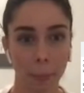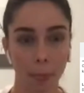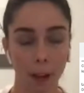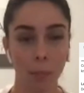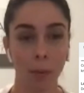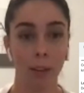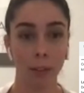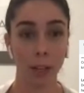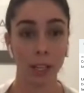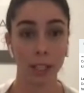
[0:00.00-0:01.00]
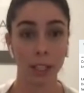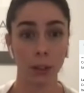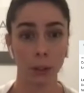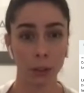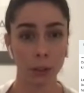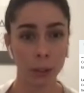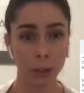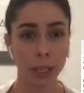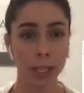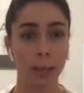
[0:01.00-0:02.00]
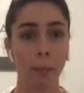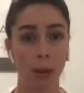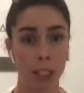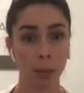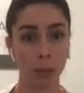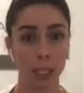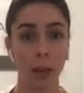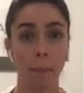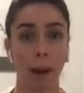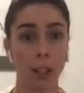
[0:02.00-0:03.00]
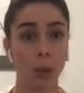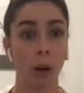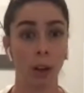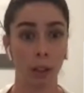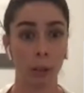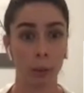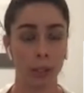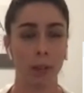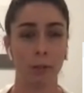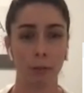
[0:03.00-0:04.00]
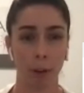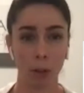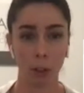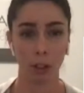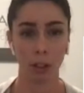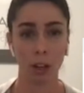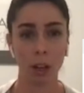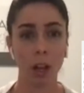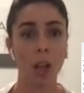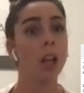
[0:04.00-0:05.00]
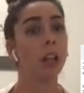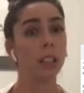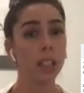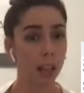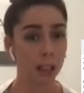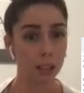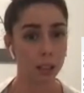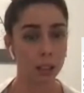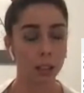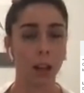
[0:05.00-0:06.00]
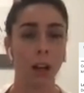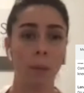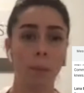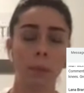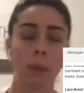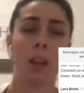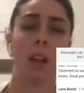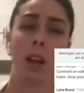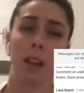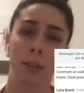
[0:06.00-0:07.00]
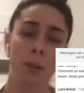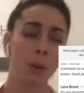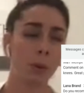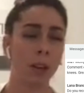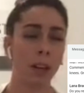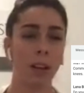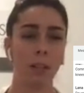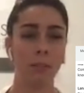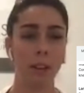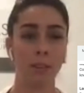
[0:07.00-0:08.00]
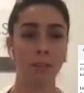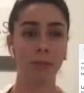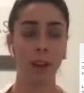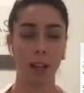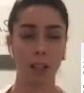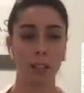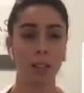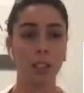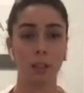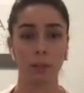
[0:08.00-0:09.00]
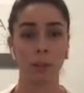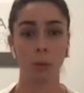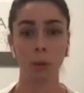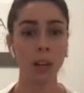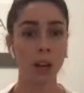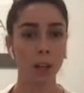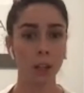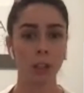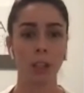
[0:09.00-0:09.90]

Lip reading: After ACL surgery, is it possible to get back to 100% function? Yes. Everyone will have a vastly different reaction.